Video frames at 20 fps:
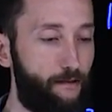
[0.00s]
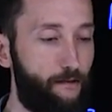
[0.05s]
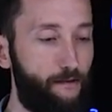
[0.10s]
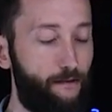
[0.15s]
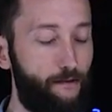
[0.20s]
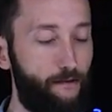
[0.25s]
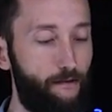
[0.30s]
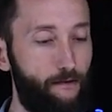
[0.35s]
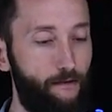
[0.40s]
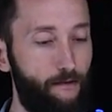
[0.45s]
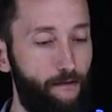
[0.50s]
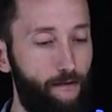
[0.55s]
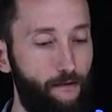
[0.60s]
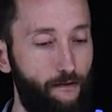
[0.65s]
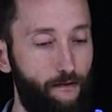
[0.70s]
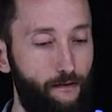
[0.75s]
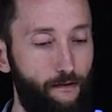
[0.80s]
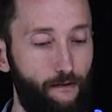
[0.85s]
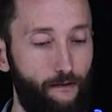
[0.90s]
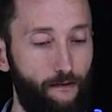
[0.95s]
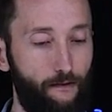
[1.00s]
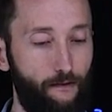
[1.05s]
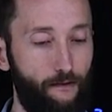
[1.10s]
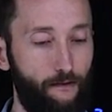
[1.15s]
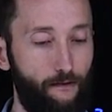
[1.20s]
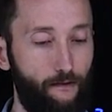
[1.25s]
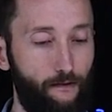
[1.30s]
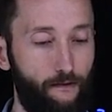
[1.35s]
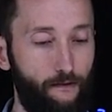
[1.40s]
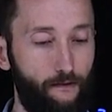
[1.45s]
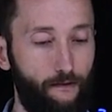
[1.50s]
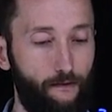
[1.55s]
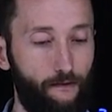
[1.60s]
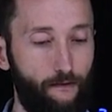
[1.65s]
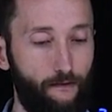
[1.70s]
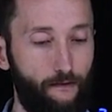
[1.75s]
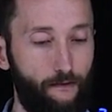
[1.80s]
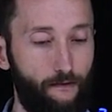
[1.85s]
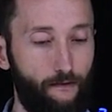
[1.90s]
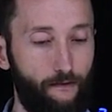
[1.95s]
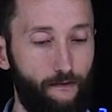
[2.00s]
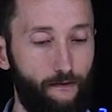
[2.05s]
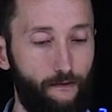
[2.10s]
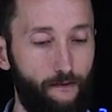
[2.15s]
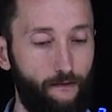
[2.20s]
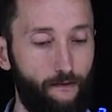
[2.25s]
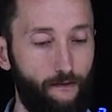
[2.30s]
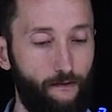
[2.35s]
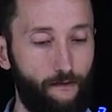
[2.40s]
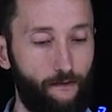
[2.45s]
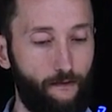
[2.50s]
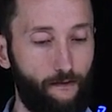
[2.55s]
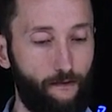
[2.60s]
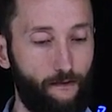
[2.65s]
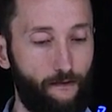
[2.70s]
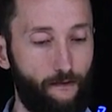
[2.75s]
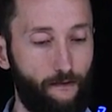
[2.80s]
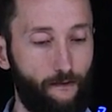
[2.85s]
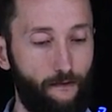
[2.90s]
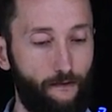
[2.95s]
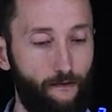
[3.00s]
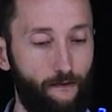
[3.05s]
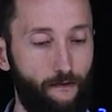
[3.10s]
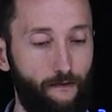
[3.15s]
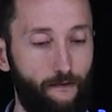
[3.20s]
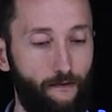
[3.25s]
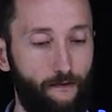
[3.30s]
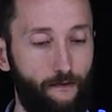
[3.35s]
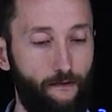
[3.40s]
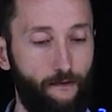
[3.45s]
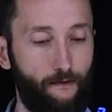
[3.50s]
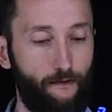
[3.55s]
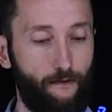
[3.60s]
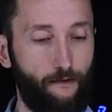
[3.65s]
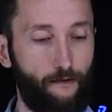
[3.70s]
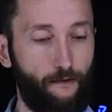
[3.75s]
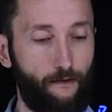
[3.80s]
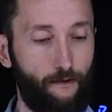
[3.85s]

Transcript: [no speech]